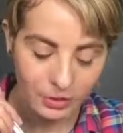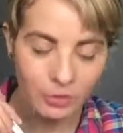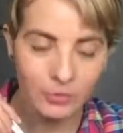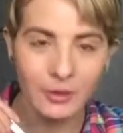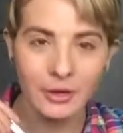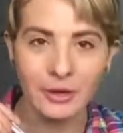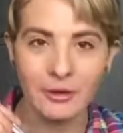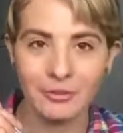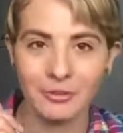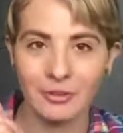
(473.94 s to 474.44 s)

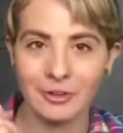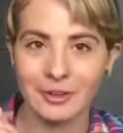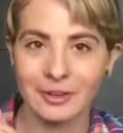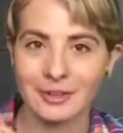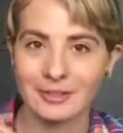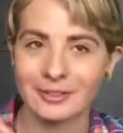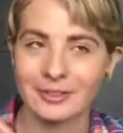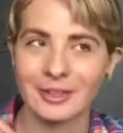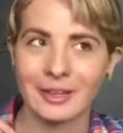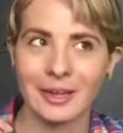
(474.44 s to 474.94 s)
you'll be
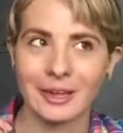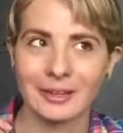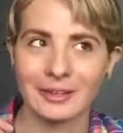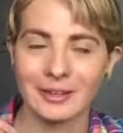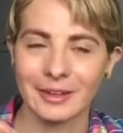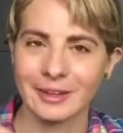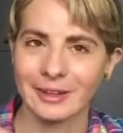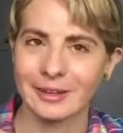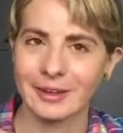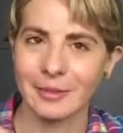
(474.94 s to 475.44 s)
hungry again
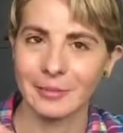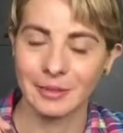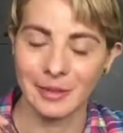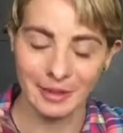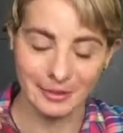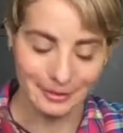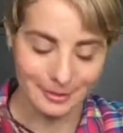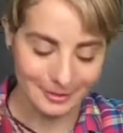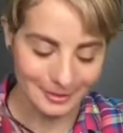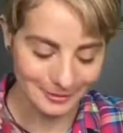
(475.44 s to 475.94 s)
in like a
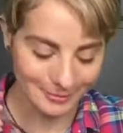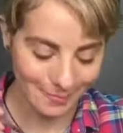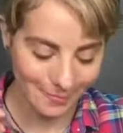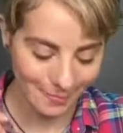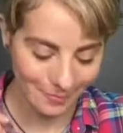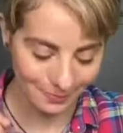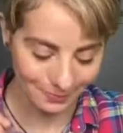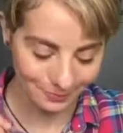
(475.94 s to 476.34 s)
couple hours.